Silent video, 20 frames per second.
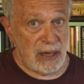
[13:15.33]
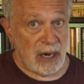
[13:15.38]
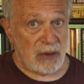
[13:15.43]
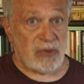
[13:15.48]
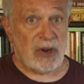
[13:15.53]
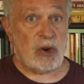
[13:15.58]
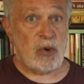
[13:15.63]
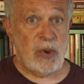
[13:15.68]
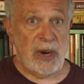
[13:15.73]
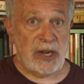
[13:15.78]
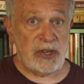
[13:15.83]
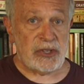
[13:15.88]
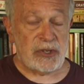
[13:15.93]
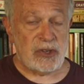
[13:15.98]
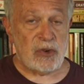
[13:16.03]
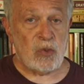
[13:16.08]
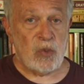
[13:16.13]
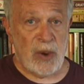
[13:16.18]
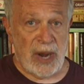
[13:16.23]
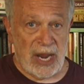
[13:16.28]
a
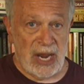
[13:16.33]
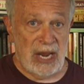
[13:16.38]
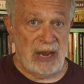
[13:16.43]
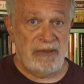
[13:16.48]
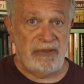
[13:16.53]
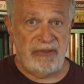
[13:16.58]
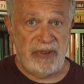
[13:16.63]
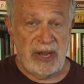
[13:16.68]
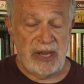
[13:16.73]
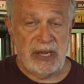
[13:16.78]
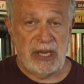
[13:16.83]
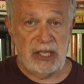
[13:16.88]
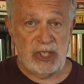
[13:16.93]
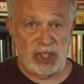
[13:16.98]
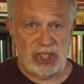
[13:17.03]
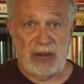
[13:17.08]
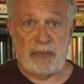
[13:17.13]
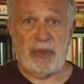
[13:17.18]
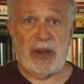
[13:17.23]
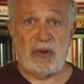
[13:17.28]
request to waive
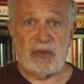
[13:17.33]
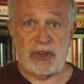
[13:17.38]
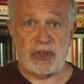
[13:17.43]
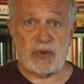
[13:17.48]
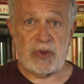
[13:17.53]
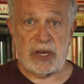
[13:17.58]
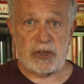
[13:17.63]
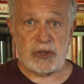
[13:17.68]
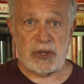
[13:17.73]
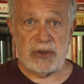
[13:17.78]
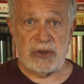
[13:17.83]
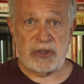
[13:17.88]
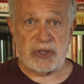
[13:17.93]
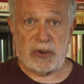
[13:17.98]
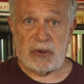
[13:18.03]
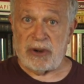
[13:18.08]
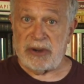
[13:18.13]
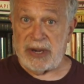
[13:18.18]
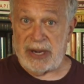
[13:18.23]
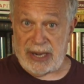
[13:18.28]
shipping
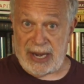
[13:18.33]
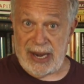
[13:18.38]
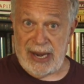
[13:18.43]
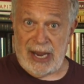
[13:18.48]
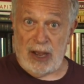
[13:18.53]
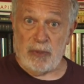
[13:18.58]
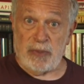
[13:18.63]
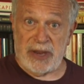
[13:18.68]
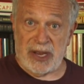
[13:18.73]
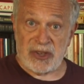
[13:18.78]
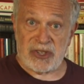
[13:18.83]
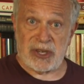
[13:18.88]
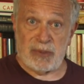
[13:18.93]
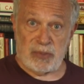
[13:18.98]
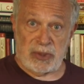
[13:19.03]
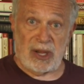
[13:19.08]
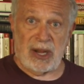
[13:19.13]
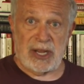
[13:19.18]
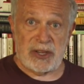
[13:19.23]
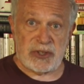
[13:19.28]
restrictions in order to help get
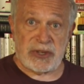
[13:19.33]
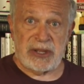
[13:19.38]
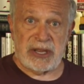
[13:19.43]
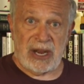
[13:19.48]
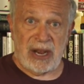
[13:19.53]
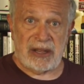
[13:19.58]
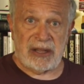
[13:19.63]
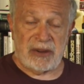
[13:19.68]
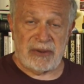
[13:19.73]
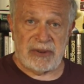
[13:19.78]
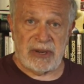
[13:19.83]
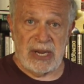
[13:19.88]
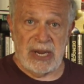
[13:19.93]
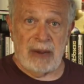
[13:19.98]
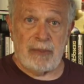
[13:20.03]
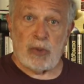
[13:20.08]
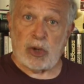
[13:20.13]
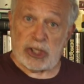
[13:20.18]
supplies to the island